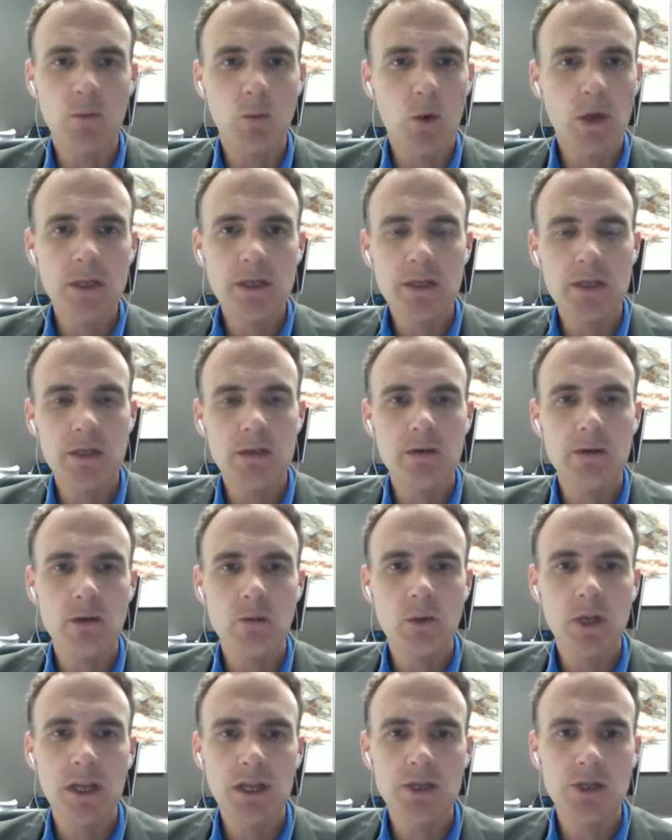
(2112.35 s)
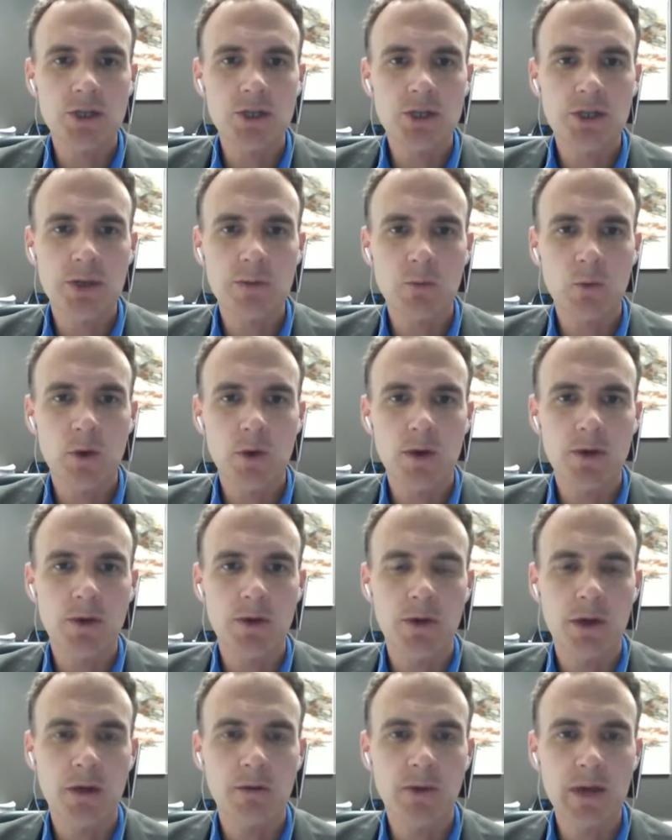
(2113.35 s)
What is the, the relationship
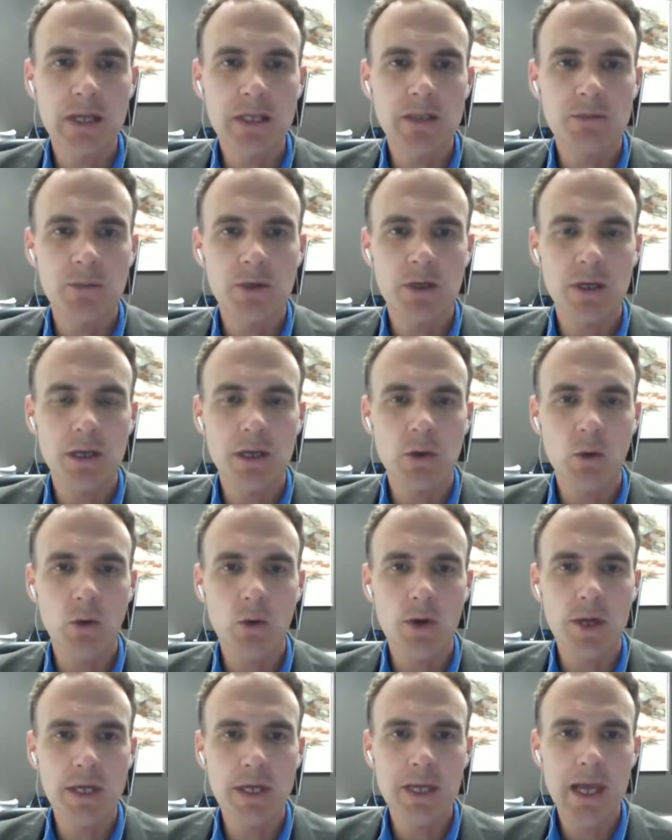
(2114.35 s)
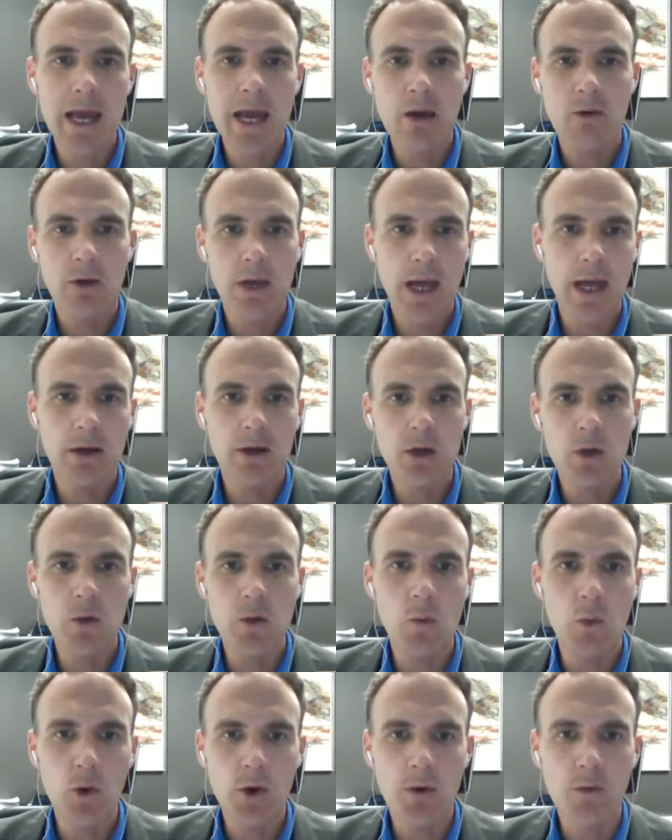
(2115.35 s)
with advancement at Oregon now, and how do you
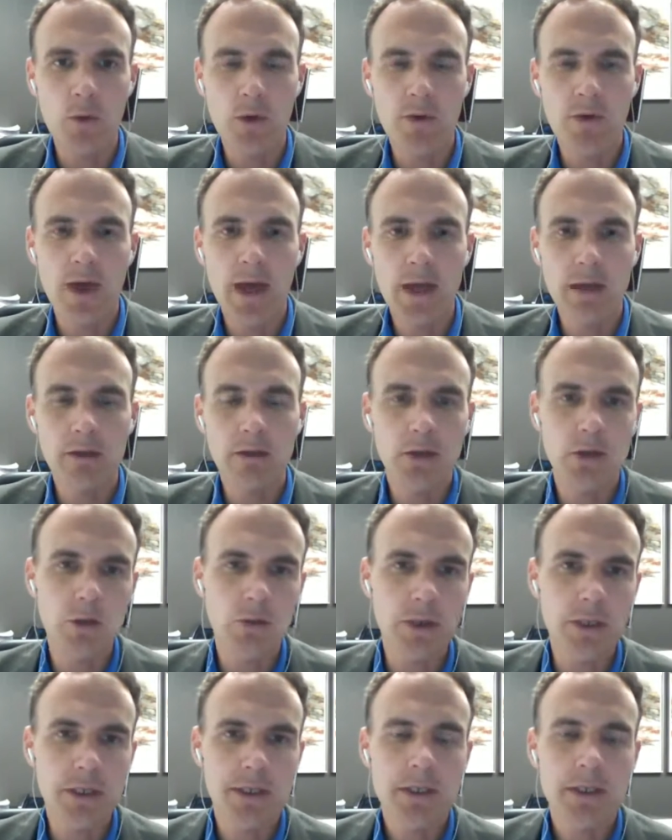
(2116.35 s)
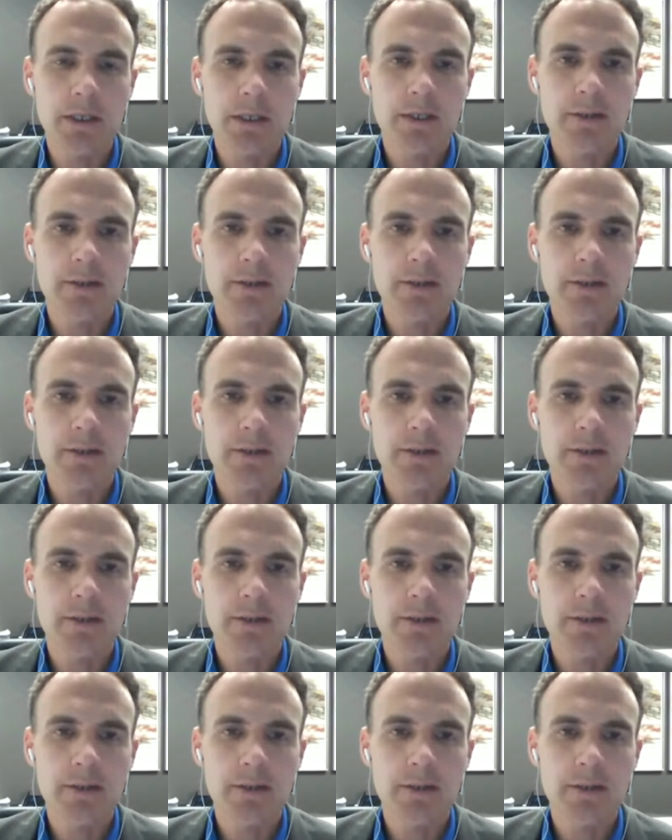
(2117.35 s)
work with that unit?